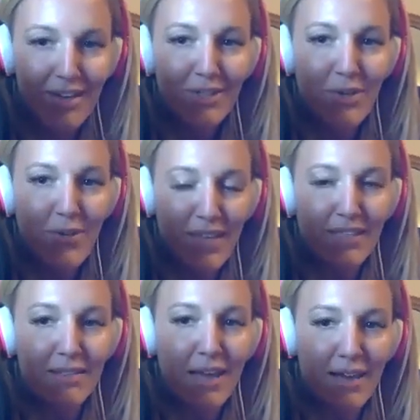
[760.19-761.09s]
So
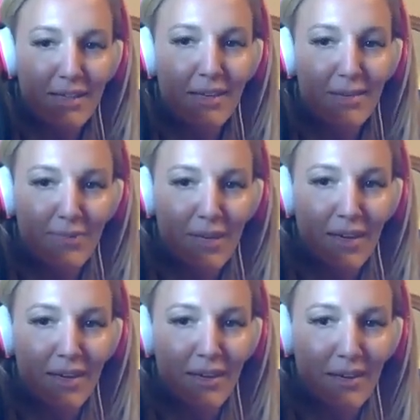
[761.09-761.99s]
this ends up
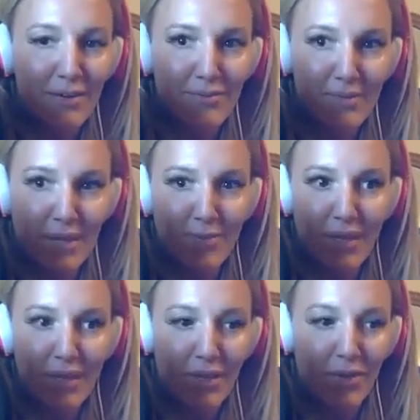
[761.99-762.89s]
being
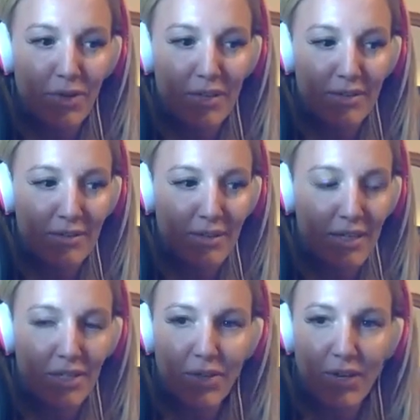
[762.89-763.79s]
something that you can
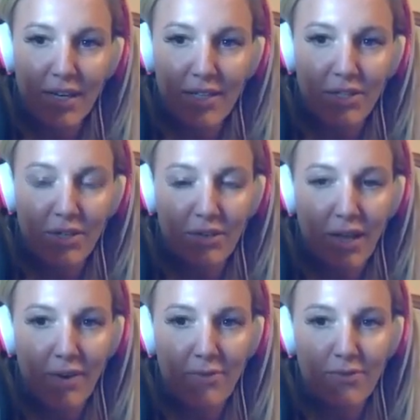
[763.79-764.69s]
integrate into your
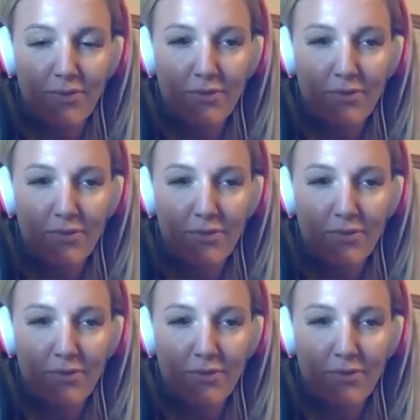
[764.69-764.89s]
life.